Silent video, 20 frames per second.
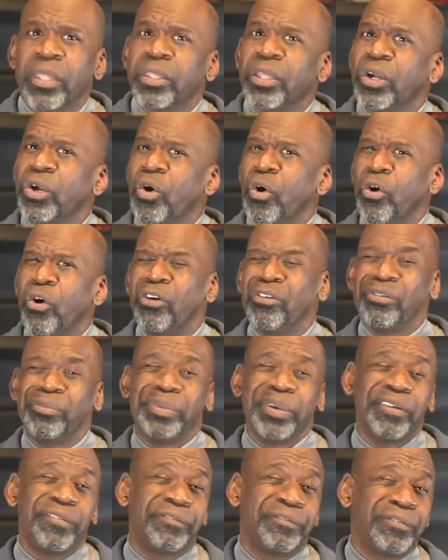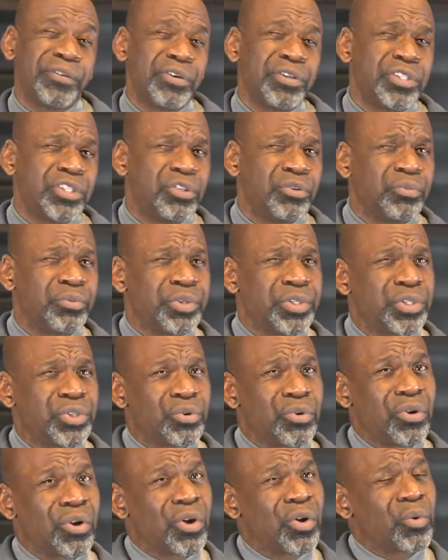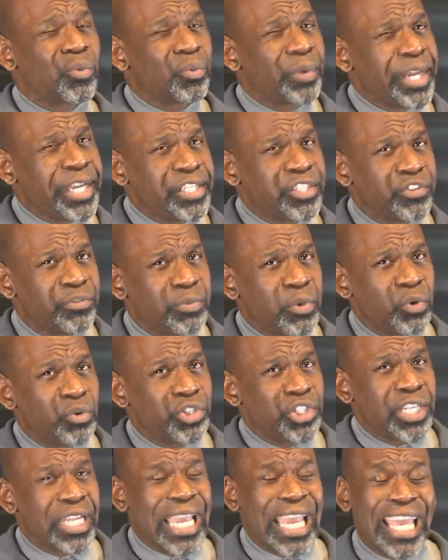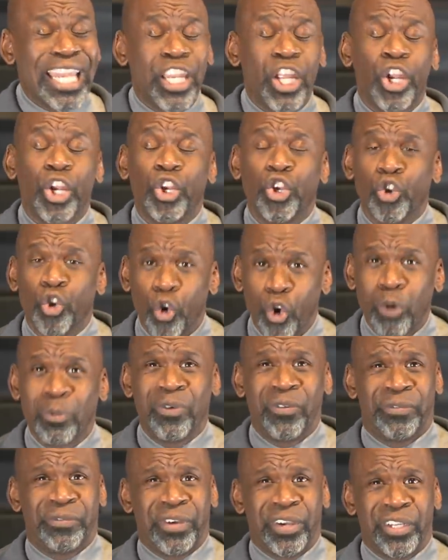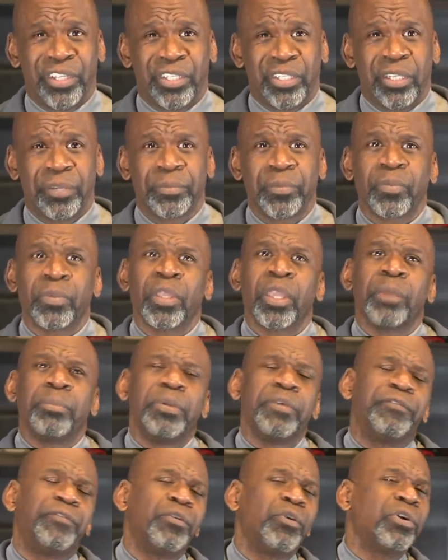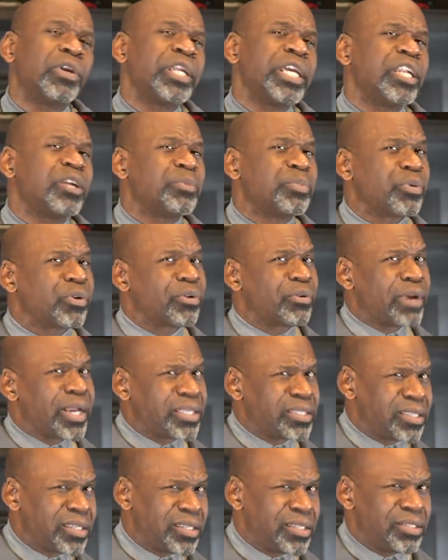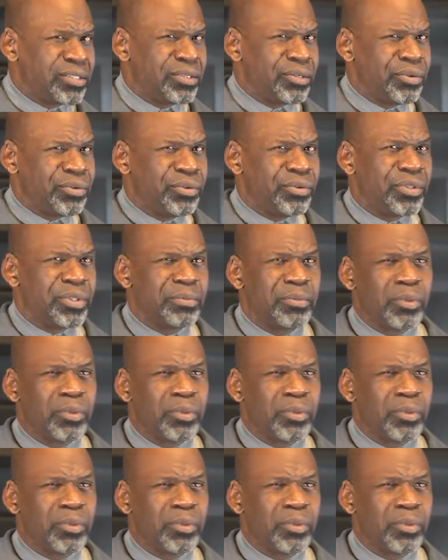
The goal will be first to restore range of motion and normal function before later progressing to the